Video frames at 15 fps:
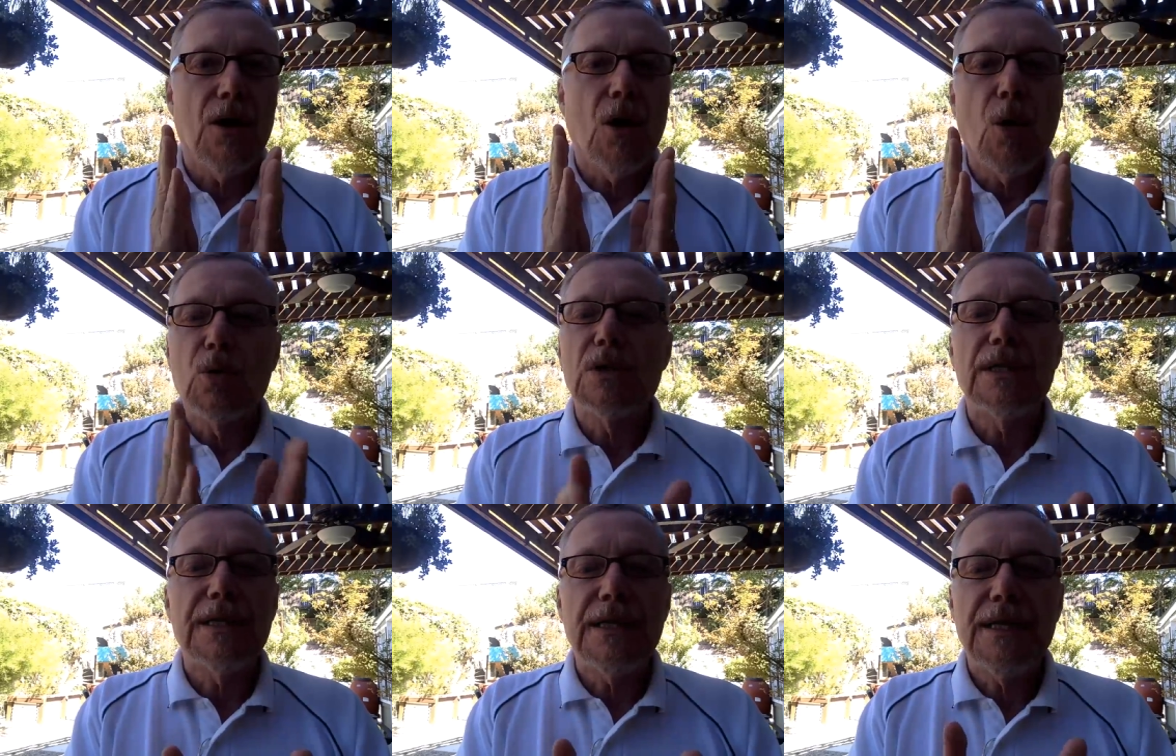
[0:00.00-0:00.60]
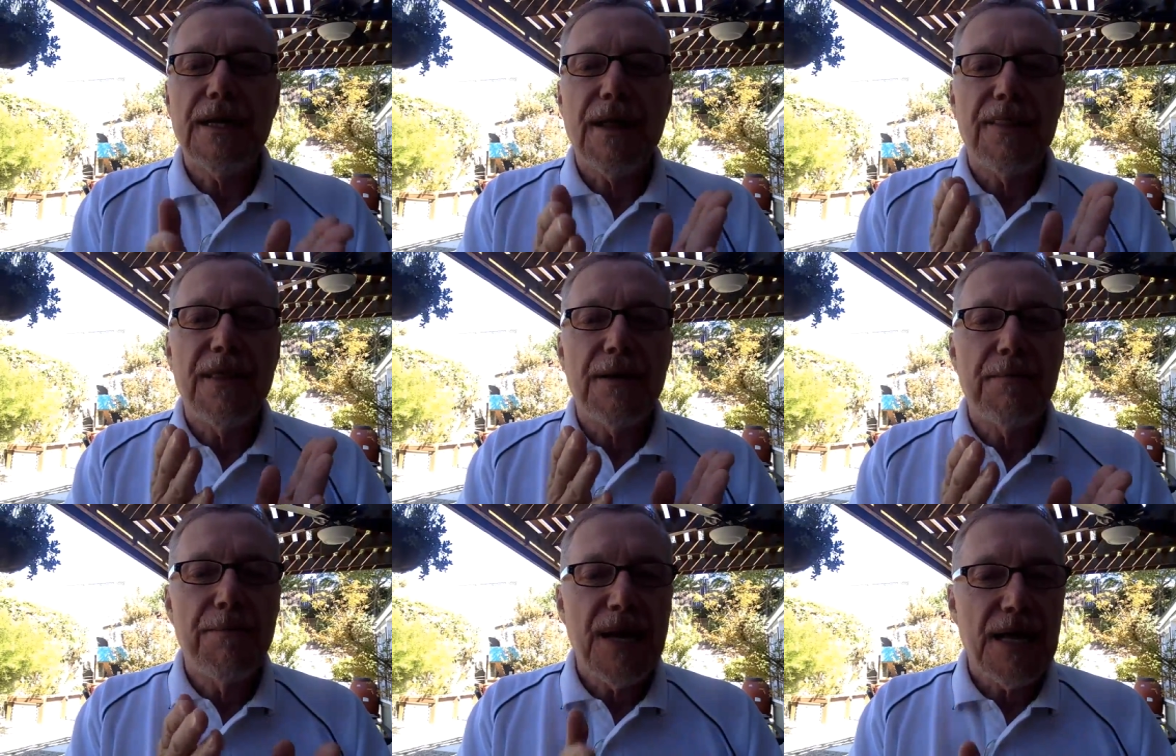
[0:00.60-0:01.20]
only
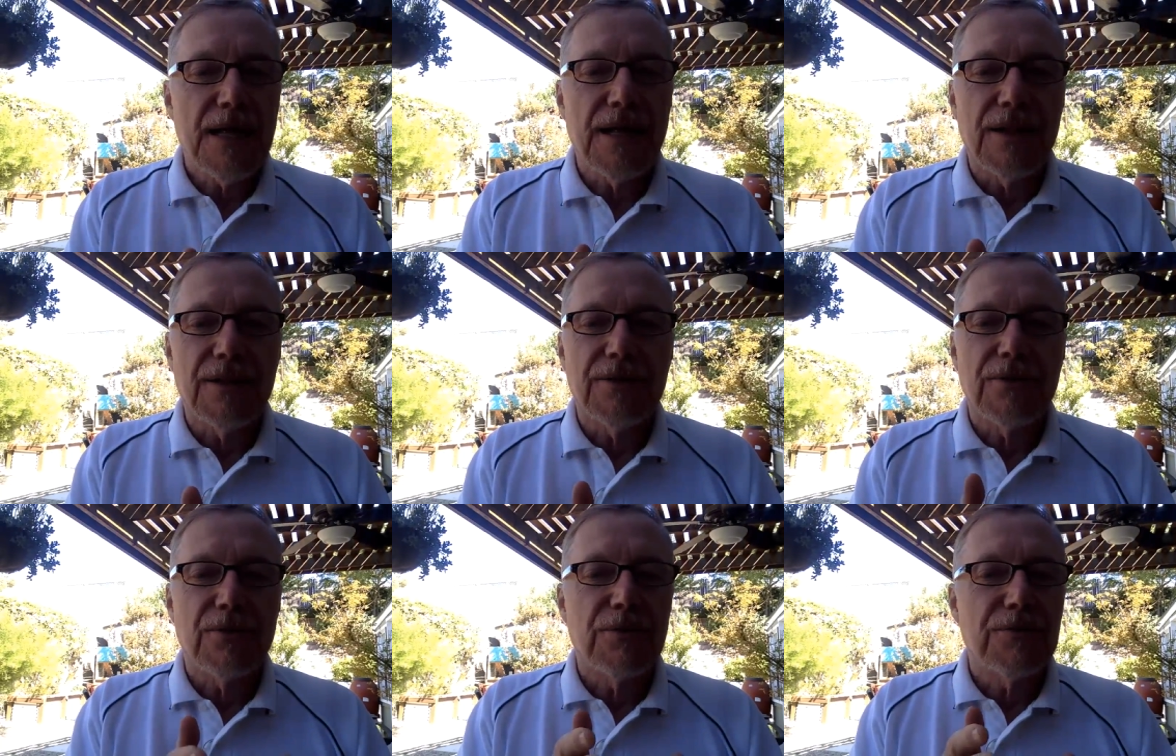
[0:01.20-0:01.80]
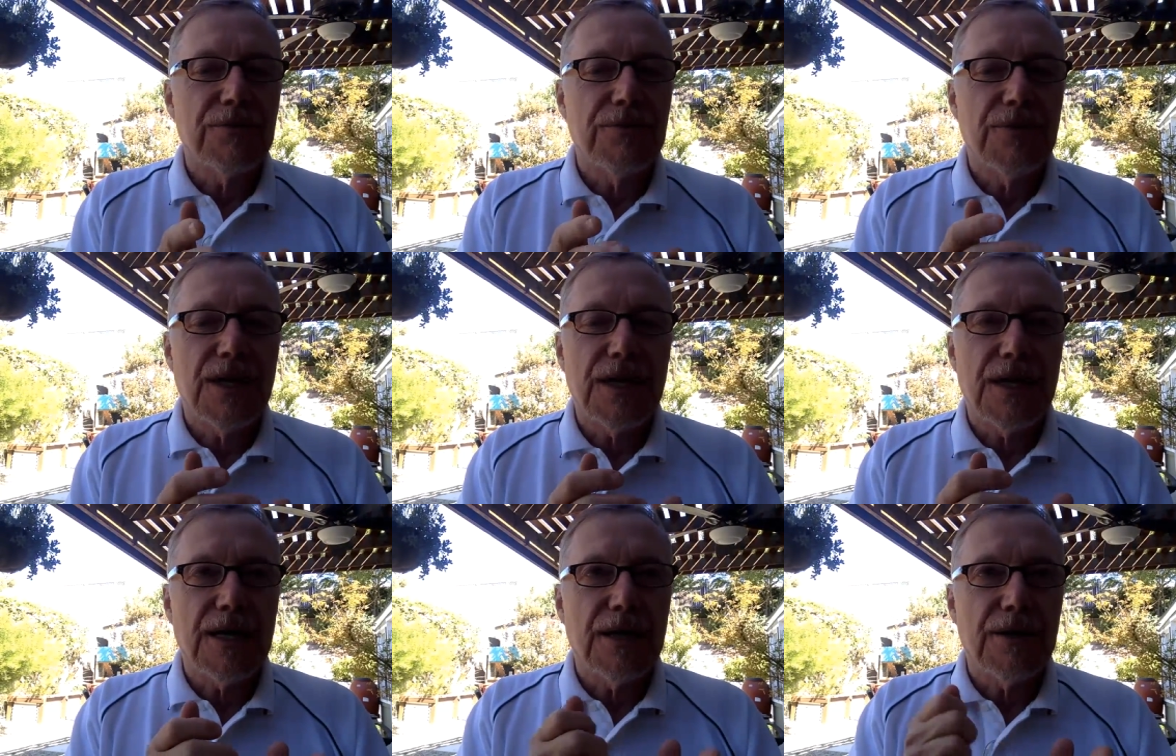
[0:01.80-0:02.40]
the bell
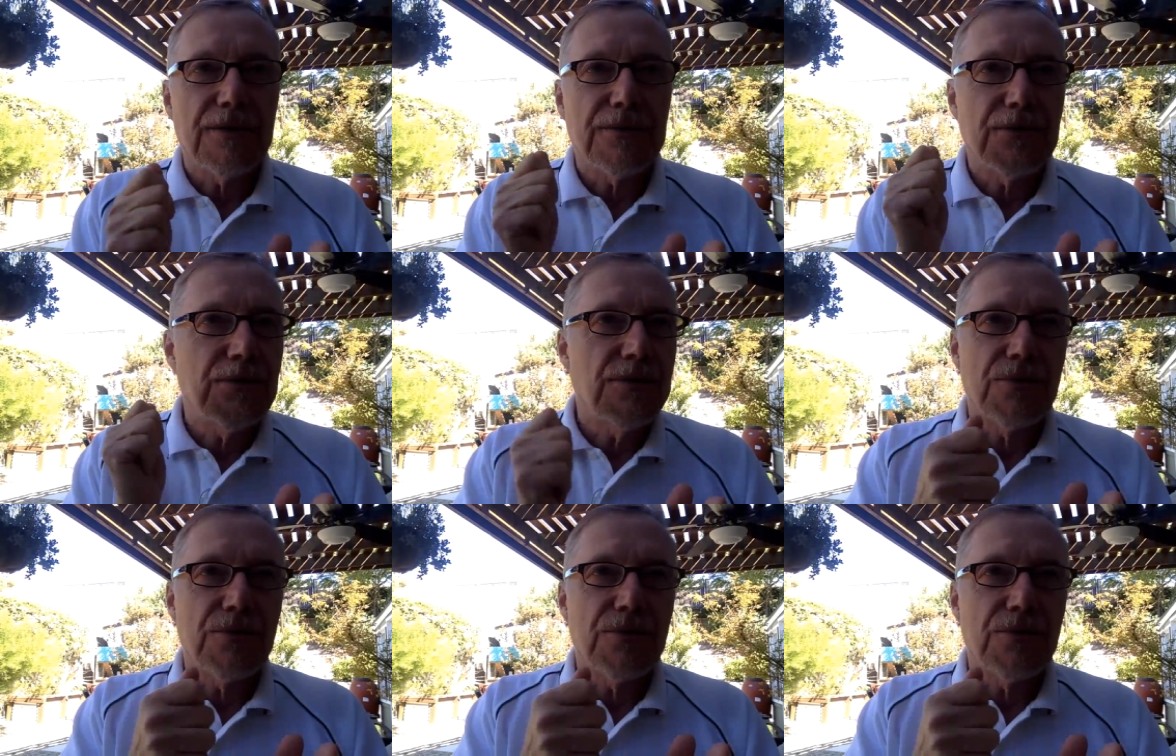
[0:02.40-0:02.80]
uh,